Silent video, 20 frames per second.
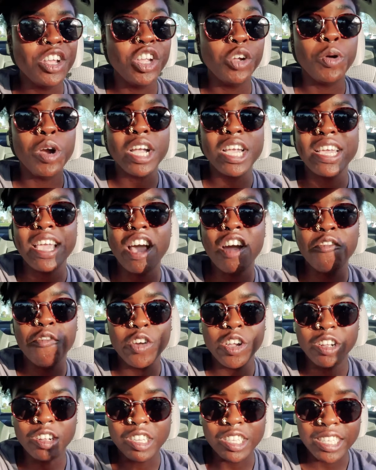you're working out
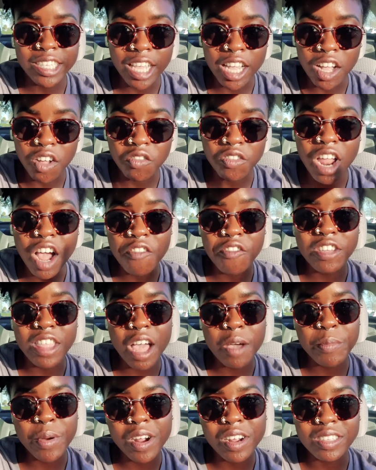for yourself, not for
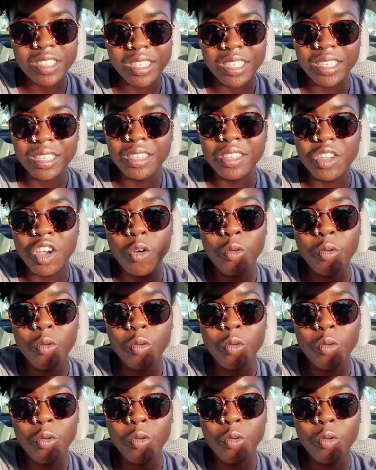that person.